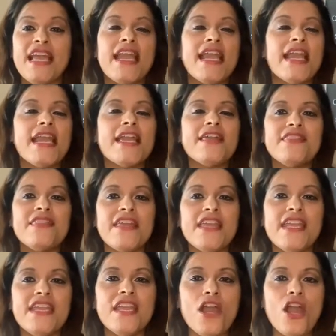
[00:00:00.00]
and they
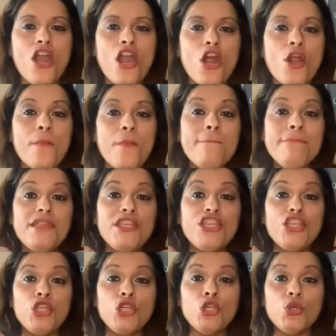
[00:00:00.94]
are
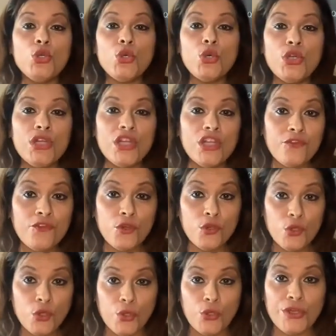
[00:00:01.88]

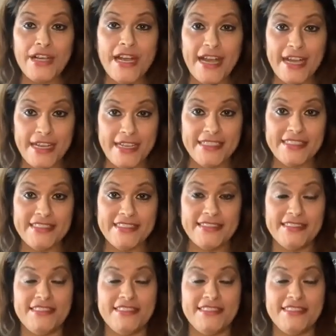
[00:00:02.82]
beautiful, guys.